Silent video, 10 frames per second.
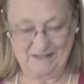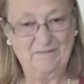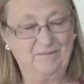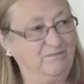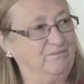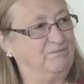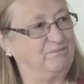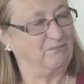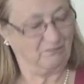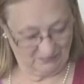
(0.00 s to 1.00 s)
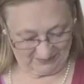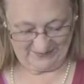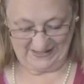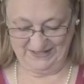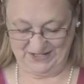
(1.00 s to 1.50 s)
It is appreciated.
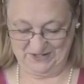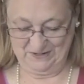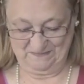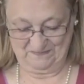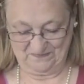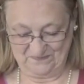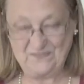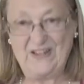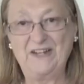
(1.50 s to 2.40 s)
Thank you. Thank